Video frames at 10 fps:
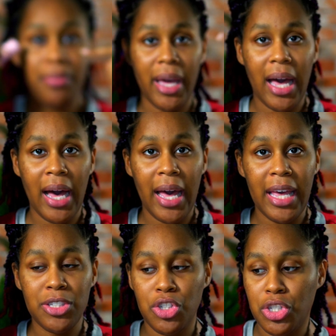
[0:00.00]
my
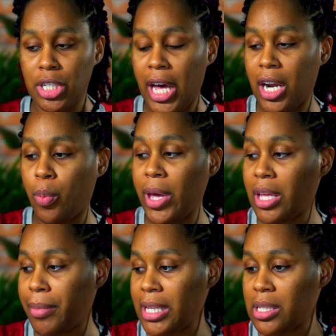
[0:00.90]
eyes just to kind of
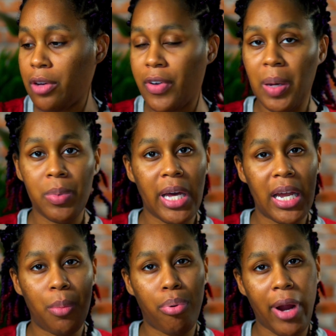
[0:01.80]
waken myself up and
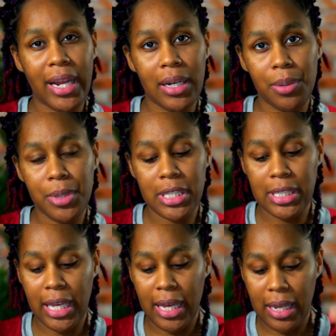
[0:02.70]
kind of brighten up the
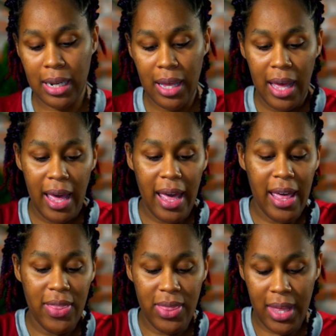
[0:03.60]
skin.
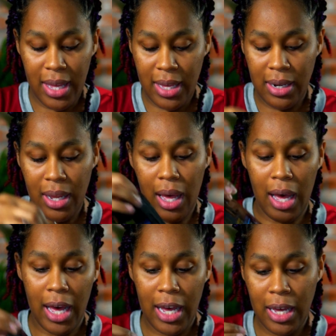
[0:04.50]
And then
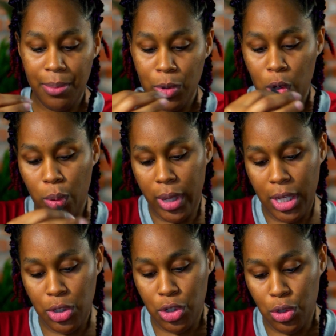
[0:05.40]
I'm
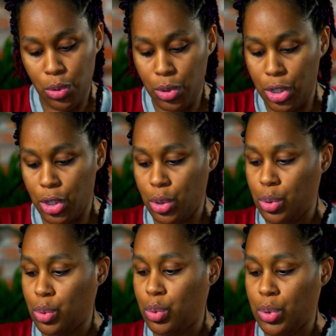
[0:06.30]
going to
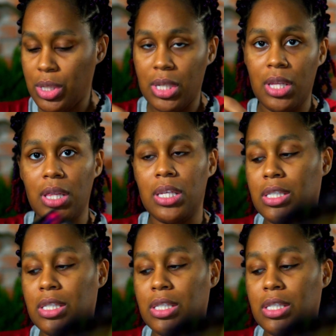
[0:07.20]
use the